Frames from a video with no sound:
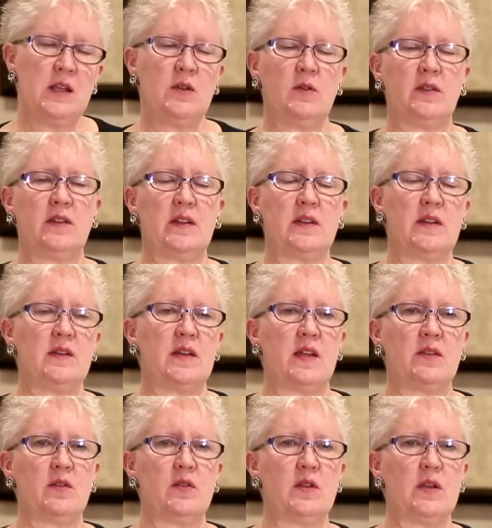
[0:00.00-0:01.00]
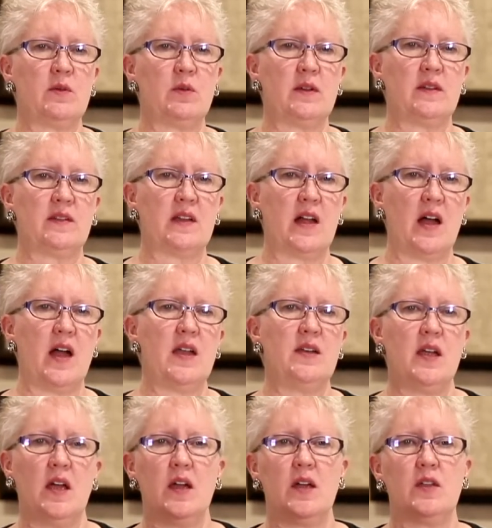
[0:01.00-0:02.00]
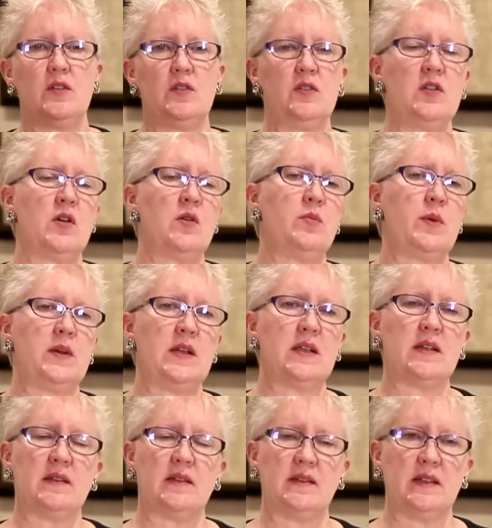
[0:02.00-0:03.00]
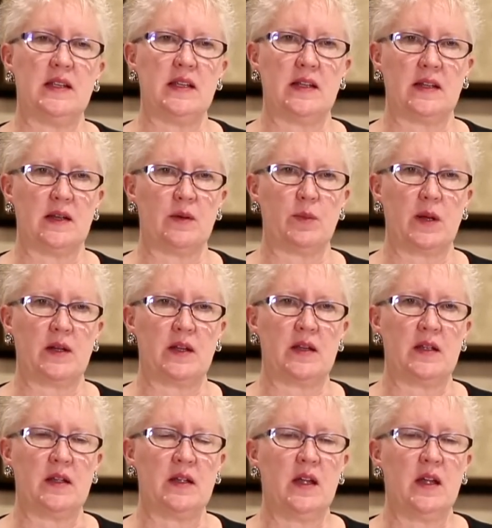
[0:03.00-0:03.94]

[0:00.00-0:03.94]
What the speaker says: you sit another U inside, nobody can see anybody.